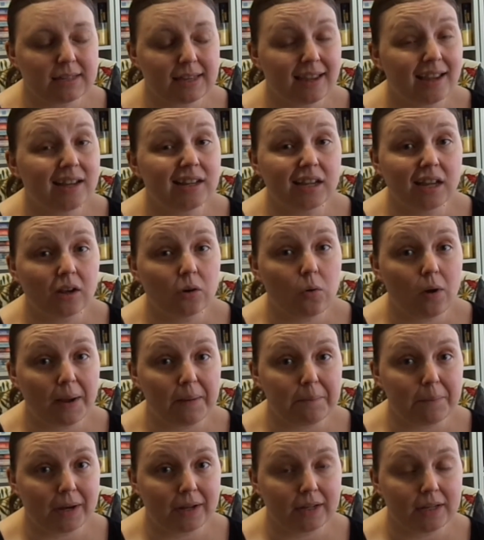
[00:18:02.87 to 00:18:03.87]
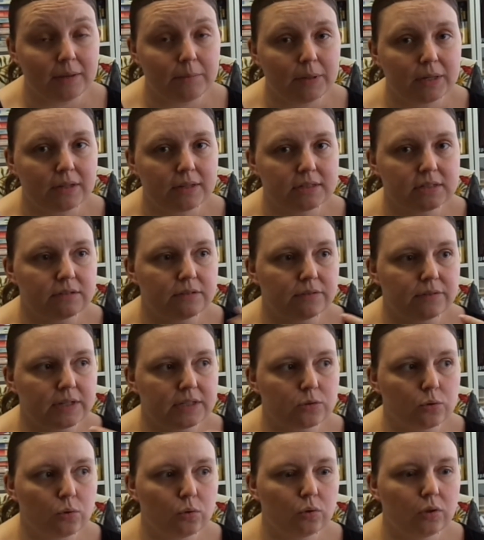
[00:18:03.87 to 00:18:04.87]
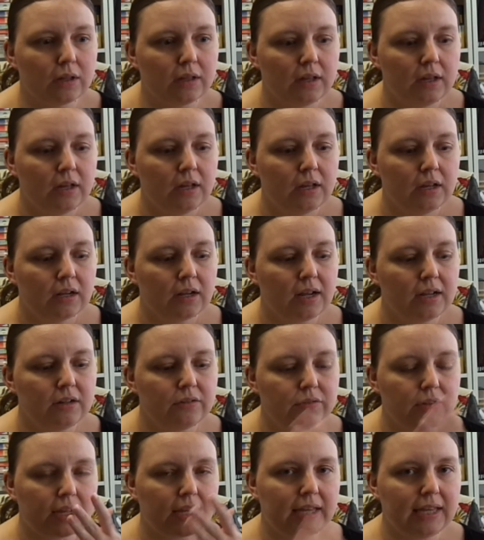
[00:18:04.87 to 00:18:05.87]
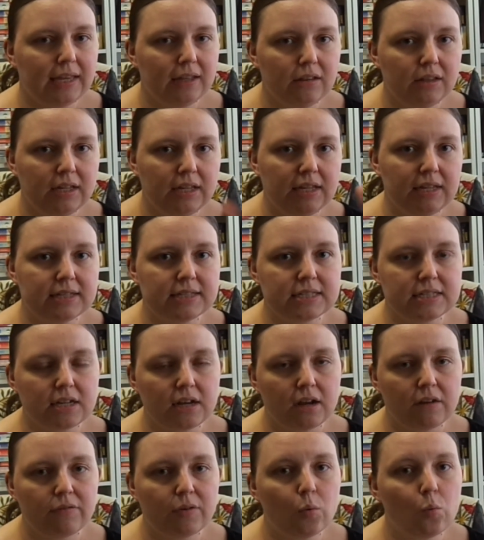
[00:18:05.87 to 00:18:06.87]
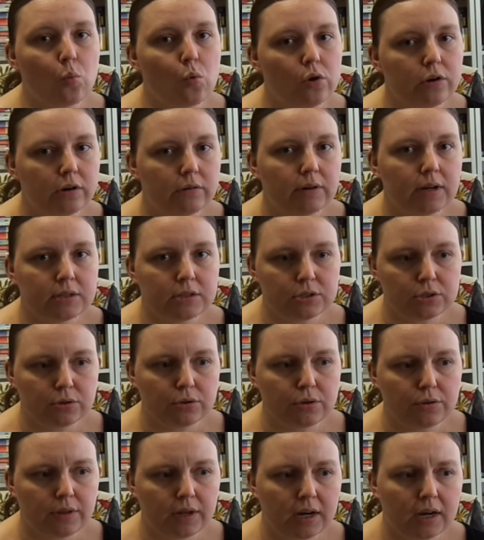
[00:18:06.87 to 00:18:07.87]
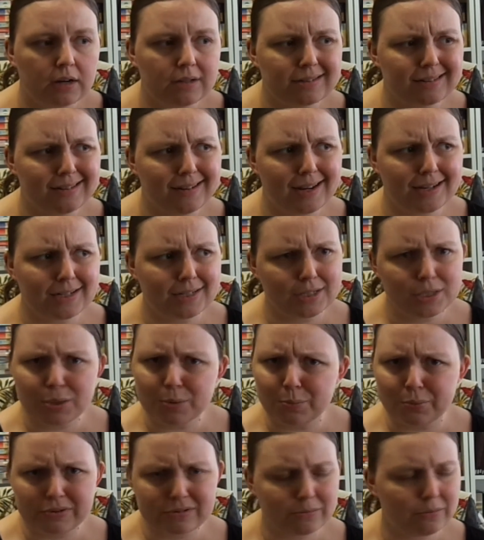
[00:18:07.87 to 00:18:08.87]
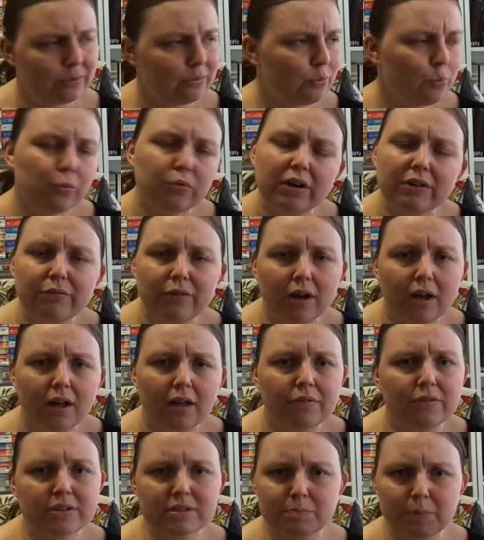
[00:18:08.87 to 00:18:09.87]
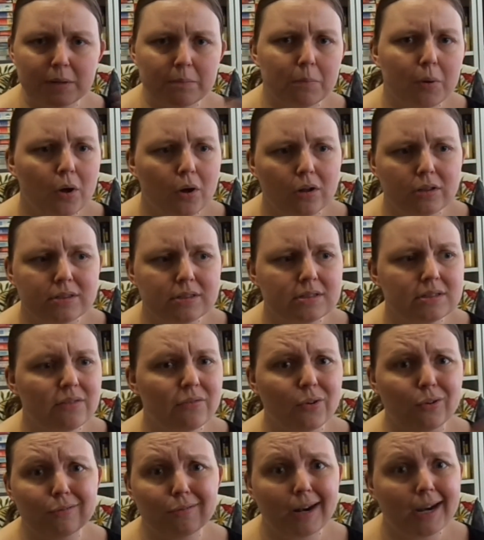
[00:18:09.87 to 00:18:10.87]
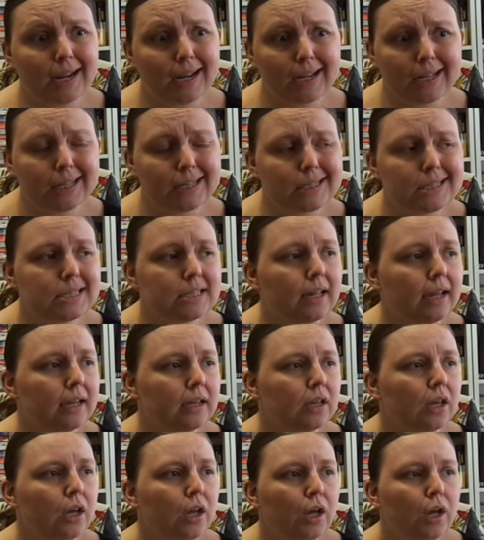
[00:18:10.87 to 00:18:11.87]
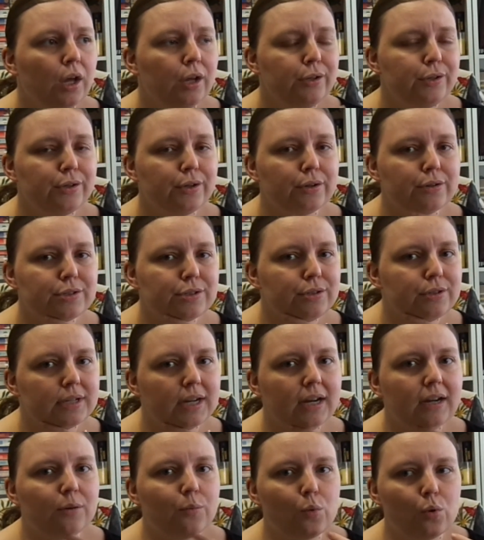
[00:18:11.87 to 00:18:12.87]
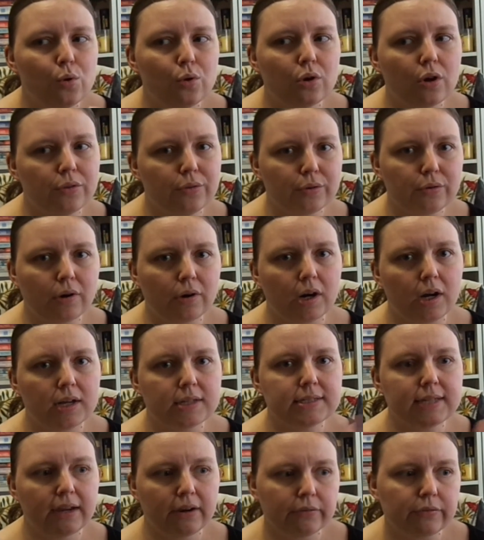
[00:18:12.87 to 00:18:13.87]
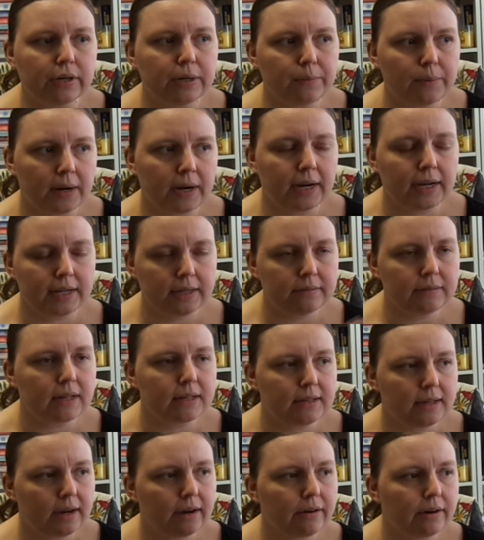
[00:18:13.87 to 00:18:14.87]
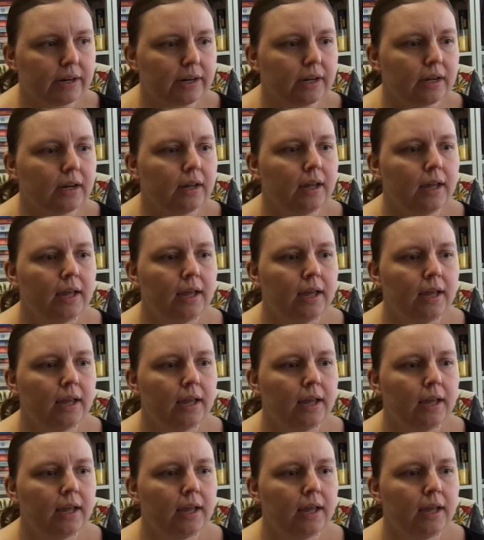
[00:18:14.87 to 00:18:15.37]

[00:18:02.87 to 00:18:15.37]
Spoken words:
can get quite muddy because of it's all kind of like hilly and stuff, and water runs through there. It's connected to the Brisbane River. There's big ponds if it rains, like, you know, so you can't walk on the grass everywhere in that area.